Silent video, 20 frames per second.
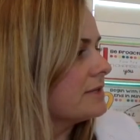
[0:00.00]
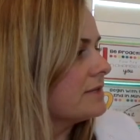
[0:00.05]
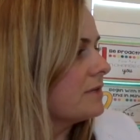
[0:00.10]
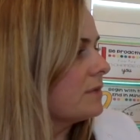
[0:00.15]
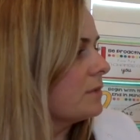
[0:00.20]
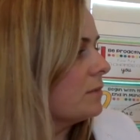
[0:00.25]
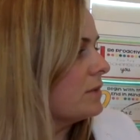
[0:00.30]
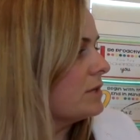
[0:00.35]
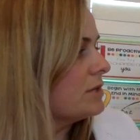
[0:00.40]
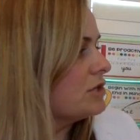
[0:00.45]

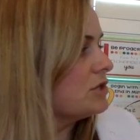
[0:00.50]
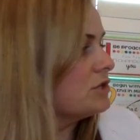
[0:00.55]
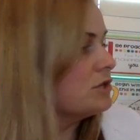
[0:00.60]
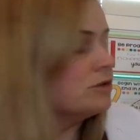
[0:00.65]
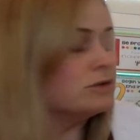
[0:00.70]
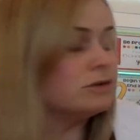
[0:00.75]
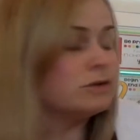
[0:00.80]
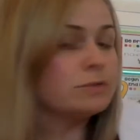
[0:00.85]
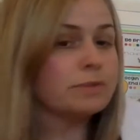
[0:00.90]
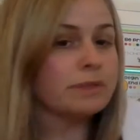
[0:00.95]
from which
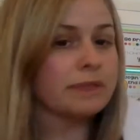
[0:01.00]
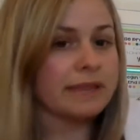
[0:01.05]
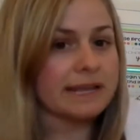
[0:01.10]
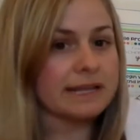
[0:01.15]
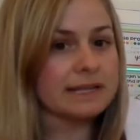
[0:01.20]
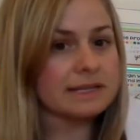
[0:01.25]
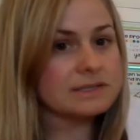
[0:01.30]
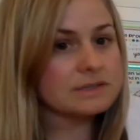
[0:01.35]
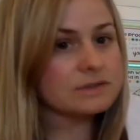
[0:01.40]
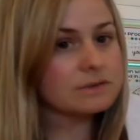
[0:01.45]
new
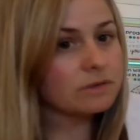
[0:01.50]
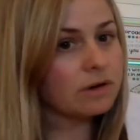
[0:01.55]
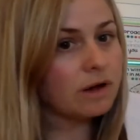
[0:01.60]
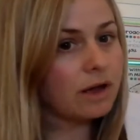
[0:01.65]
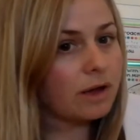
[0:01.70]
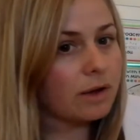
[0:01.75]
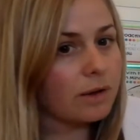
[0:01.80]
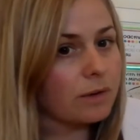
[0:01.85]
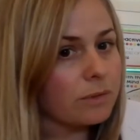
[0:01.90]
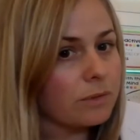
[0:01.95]
plants
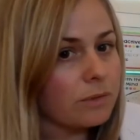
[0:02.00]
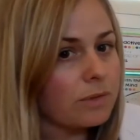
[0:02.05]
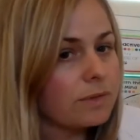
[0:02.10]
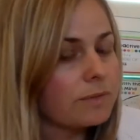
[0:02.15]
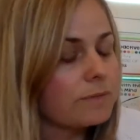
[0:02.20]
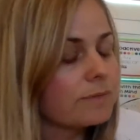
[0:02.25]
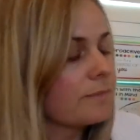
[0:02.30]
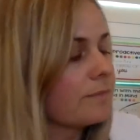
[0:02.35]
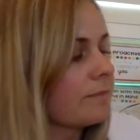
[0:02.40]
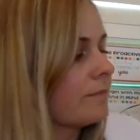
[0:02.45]
grow.
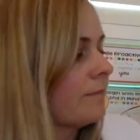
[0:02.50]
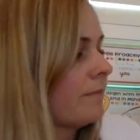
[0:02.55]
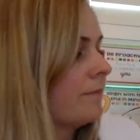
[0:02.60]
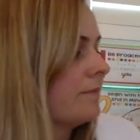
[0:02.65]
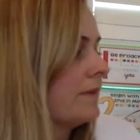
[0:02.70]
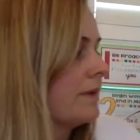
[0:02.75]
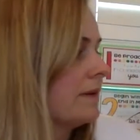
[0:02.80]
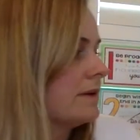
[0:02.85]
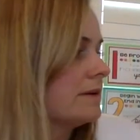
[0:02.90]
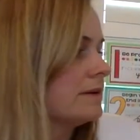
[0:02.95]

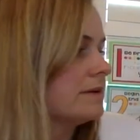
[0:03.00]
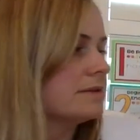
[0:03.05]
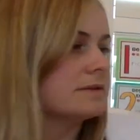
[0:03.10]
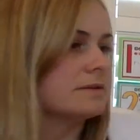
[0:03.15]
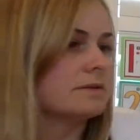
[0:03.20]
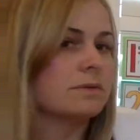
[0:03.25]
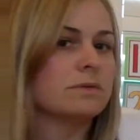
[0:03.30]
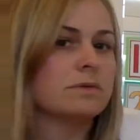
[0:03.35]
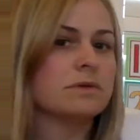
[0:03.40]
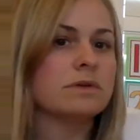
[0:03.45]

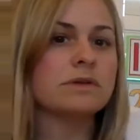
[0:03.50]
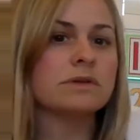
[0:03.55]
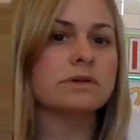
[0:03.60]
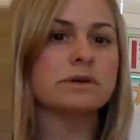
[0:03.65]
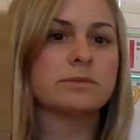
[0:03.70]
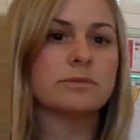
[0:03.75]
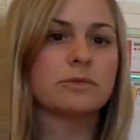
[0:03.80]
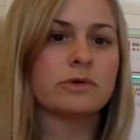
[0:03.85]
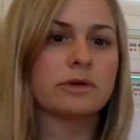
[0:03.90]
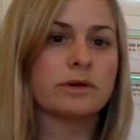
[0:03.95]
So we'll
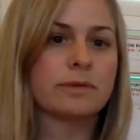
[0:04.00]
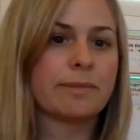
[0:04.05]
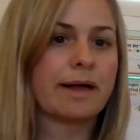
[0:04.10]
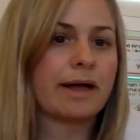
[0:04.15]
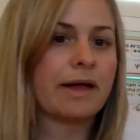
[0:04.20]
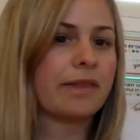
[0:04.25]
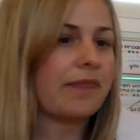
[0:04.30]
learn more about